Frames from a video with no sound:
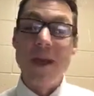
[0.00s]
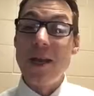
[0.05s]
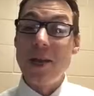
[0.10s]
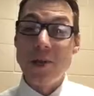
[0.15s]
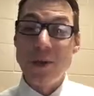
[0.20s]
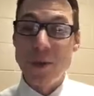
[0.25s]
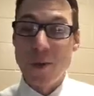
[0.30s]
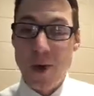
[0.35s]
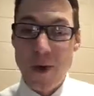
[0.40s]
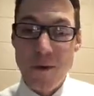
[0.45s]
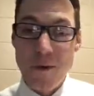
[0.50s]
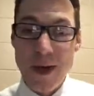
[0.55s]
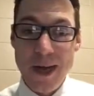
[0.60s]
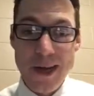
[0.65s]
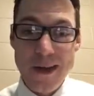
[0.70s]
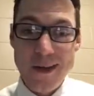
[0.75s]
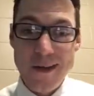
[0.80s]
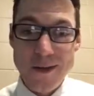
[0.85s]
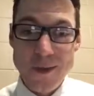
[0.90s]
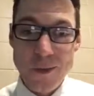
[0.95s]
Enjoy
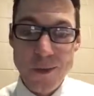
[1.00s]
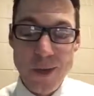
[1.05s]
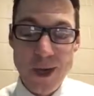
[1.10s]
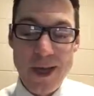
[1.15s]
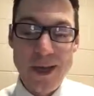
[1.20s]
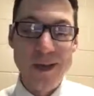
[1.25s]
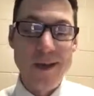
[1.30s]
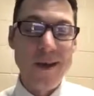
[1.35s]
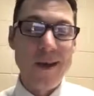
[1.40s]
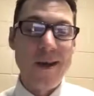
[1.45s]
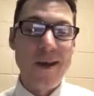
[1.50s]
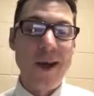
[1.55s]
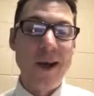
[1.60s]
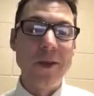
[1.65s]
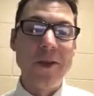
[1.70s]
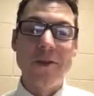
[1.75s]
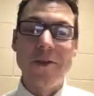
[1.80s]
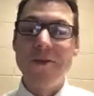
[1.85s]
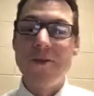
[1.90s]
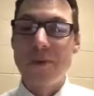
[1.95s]
reading this week.
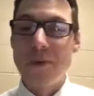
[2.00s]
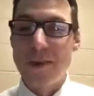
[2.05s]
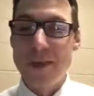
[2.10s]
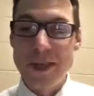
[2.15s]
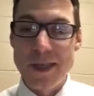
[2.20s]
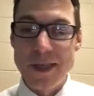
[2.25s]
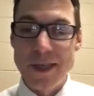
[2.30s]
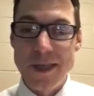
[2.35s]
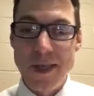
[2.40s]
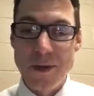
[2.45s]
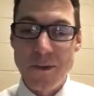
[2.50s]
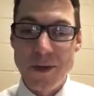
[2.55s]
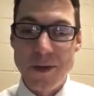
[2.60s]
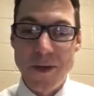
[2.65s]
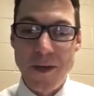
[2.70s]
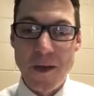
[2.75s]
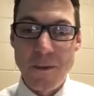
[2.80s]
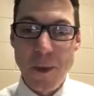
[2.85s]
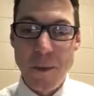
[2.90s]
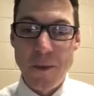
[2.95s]
I look forward to seeing
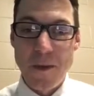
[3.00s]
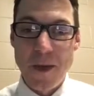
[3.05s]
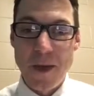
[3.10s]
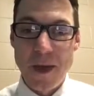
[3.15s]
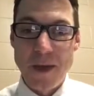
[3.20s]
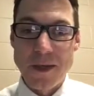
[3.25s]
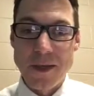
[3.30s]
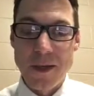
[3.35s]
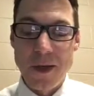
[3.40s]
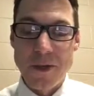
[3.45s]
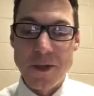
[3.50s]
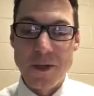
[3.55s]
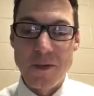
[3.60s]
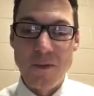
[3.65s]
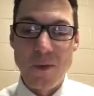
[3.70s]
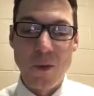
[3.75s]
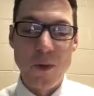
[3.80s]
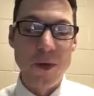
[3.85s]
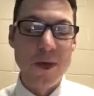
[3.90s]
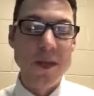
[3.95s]
what you come up with on
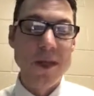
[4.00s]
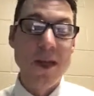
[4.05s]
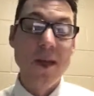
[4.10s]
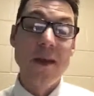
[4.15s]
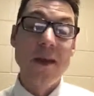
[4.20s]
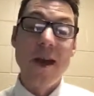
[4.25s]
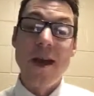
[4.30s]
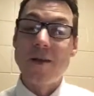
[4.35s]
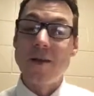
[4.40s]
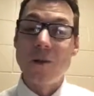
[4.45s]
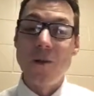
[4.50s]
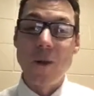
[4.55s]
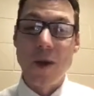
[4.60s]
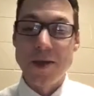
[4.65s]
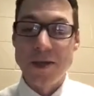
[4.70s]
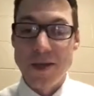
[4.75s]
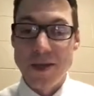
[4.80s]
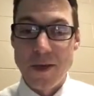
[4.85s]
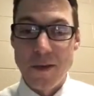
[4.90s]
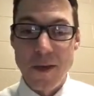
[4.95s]
discussion boards. As
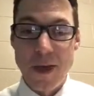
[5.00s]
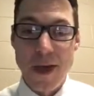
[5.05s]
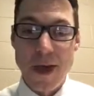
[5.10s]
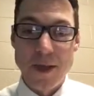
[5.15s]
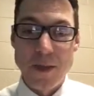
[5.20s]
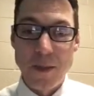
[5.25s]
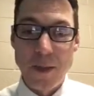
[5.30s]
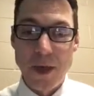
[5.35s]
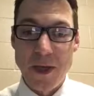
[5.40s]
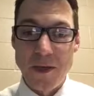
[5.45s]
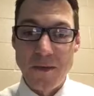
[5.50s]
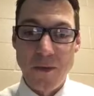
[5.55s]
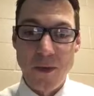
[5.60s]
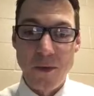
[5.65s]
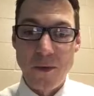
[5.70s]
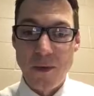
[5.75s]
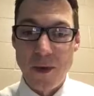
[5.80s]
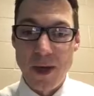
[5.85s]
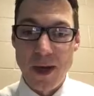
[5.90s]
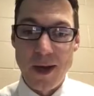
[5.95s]
questions arise, please
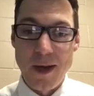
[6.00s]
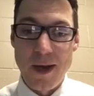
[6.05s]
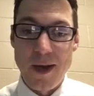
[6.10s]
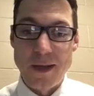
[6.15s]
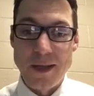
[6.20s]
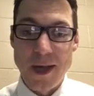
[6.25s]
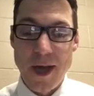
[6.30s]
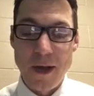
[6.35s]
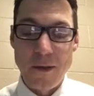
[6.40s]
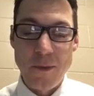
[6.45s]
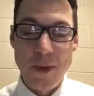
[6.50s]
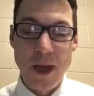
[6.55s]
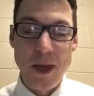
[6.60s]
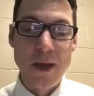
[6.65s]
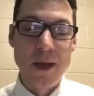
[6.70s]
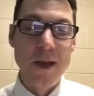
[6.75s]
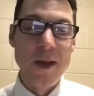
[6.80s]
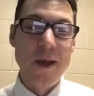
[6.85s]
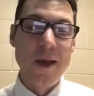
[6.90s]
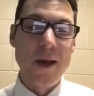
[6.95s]
feel free to contact
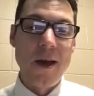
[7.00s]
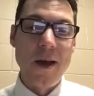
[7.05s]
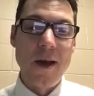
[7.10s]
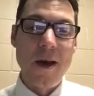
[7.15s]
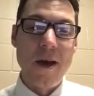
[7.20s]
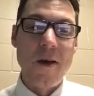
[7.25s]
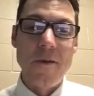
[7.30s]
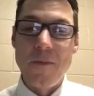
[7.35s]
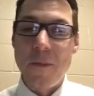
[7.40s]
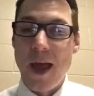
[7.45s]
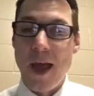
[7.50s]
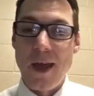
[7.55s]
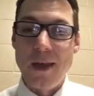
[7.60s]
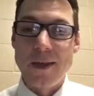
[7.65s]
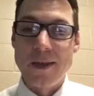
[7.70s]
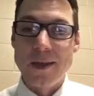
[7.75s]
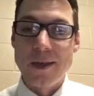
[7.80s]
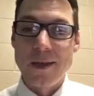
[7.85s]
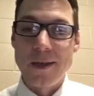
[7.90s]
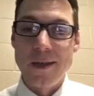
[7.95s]
me,
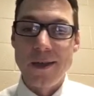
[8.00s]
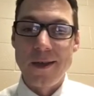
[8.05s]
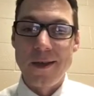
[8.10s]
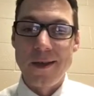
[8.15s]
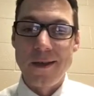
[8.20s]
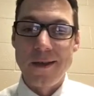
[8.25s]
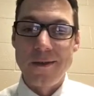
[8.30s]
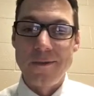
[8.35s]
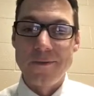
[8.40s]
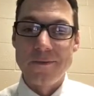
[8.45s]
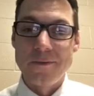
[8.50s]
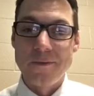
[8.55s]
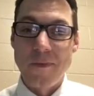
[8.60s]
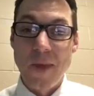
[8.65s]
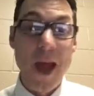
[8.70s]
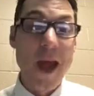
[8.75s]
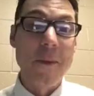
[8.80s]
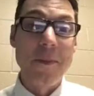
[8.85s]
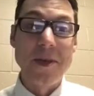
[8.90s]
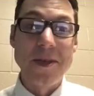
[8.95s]
and
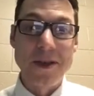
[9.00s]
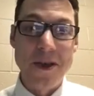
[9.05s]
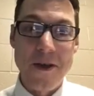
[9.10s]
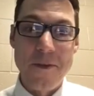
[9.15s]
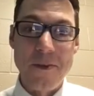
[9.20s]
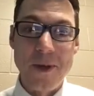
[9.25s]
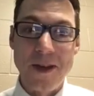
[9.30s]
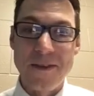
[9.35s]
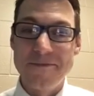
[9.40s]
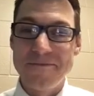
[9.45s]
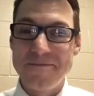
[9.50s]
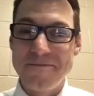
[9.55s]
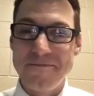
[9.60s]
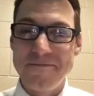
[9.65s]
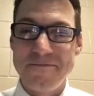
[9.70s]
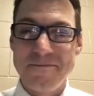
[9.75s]
happy typing.